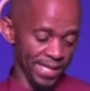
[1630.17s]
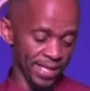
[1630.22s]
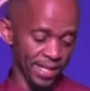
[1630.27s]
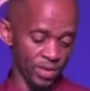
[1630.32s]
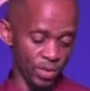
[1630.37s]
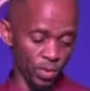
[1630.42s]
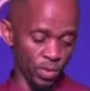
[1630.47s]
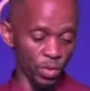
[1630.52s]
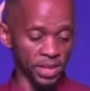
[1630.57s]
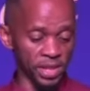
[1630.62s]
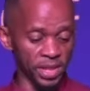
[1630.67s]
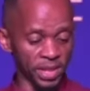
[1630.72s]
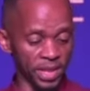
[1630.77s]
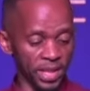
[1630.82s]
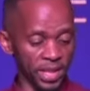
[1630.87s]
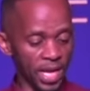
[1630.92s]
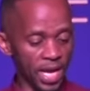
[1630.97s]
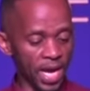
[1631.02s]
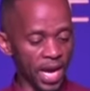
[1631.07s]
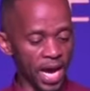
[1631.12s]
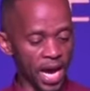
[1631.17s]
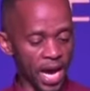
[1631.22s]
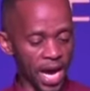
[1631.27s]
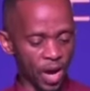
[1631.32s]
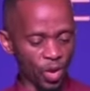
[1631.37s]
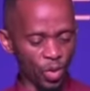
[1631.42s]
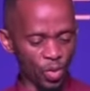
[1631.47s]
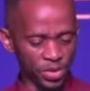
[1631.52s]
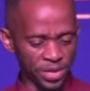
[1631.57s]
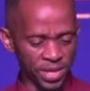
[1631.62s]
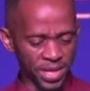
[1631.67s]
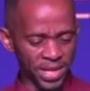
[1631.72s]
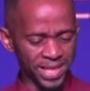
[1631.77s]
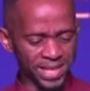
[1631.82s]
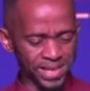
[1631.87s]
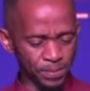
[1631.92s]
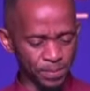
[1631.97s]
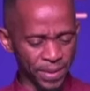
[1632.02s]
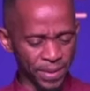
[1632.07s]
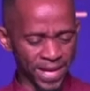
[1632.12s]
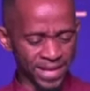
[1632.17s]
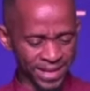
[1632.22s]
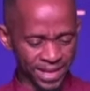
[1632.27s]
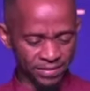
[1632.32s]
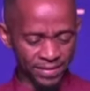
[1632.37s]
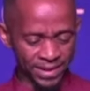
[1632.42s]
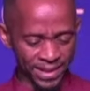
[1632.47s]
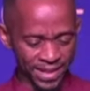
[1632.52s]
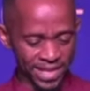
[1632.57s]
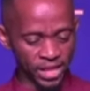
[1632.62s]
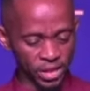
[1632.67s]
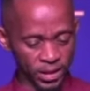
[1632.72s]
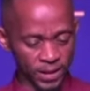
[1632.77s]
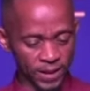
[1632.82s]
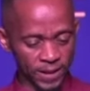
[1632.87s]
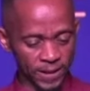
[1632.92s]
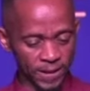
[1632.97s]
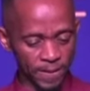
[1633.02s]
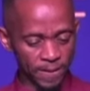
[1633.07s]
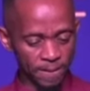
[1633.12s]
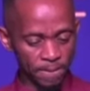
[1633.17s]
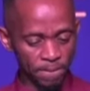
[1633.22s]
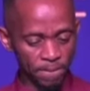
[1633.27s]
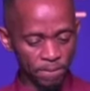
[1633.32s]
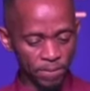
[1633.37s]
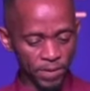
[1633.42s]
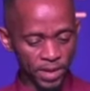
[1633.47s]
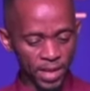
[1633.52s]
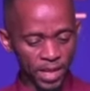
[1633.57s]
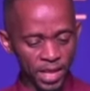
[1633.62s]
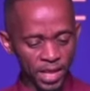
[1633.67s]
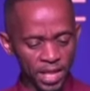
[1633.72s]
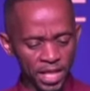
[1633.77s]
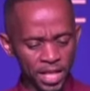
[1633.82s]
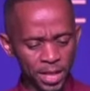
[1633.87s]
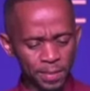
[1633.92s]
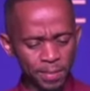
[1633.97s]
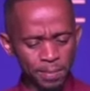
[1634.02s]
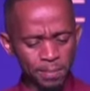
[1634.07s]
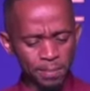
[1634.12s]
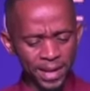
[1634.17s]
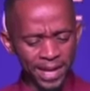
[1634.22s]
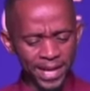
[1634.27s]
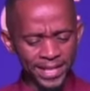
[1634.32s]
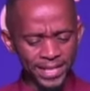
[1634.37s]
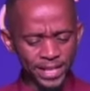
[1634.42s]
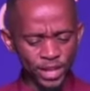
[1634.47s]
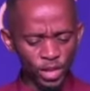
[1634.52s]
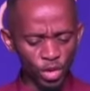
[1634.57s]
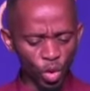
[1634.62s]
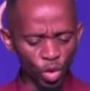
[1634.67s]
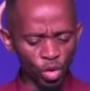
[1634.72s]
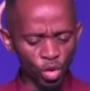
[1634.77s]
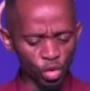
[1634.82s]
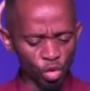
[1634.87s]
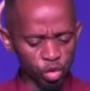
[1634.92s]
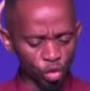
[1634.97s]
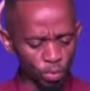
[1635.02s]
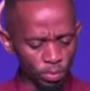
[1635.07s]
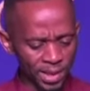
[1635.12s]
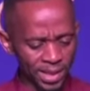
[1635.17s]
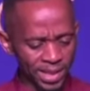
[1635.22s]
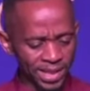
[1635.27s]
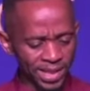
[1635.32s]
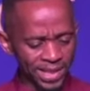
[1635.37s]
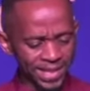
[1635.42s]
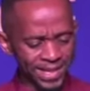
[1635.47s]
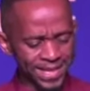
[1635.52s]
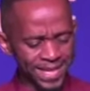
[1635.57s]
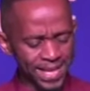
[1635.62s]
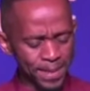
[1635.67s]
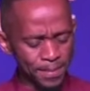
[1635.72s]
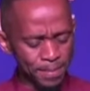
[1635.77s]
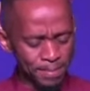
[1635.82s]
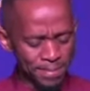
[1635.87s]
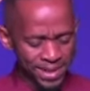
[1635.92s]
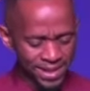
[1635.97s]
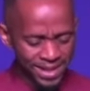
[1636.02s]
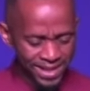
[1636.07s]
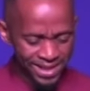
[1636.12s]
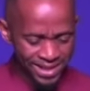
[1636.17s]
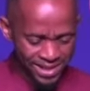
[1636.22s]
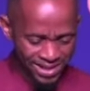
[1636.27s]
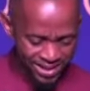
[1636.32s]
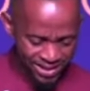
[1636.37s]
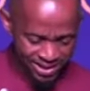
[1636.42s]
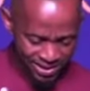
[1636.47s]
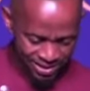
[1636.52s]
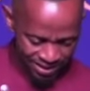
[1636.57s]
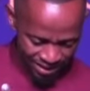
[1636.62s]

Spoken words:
uthi how that by revelation he made known to me the mystery